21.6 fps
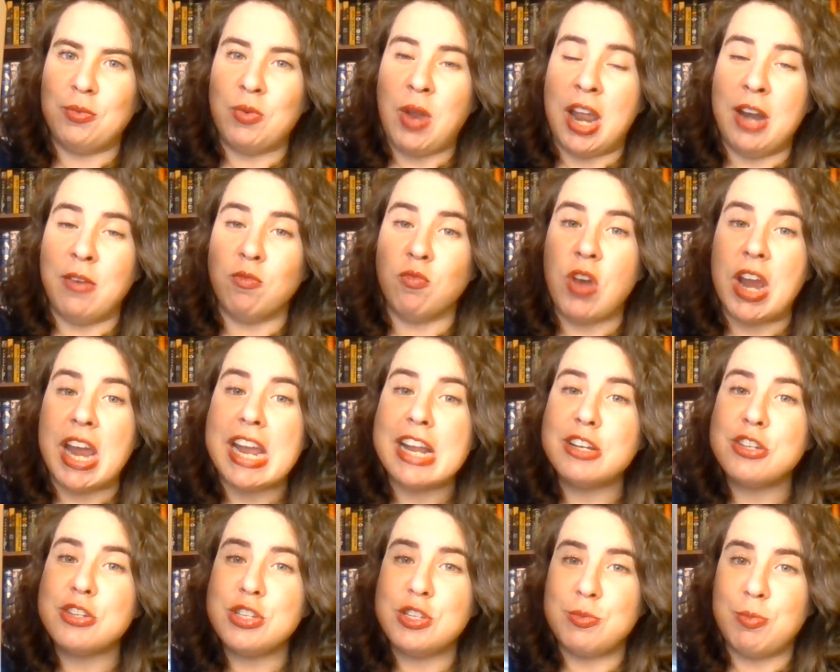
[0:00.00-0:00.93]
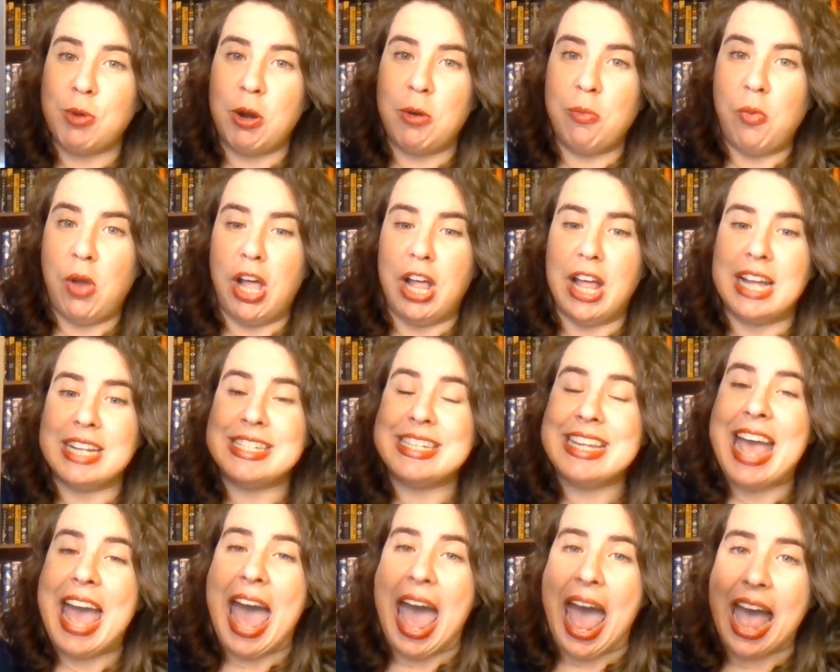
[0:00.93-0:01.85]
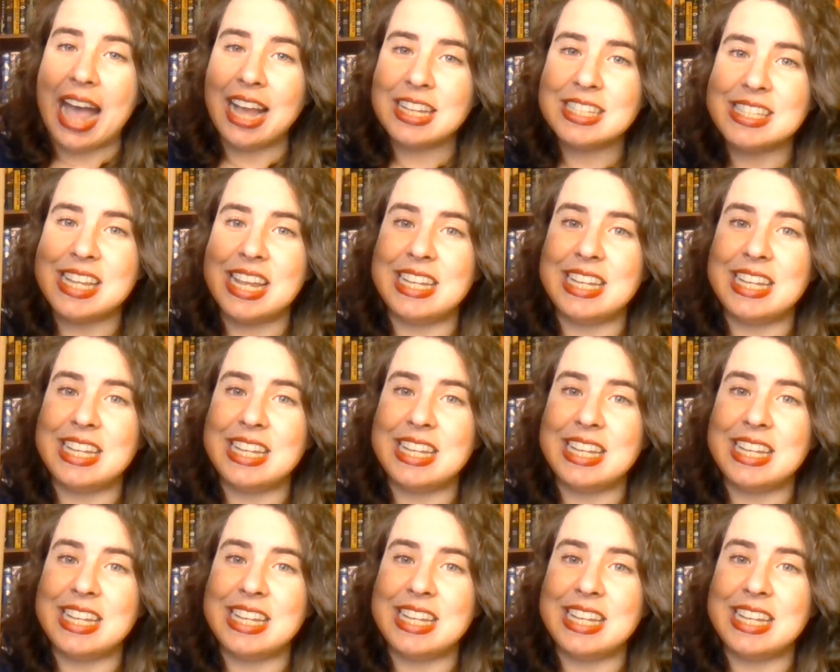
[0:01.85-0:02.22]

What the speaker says: enraged sperm whale attacks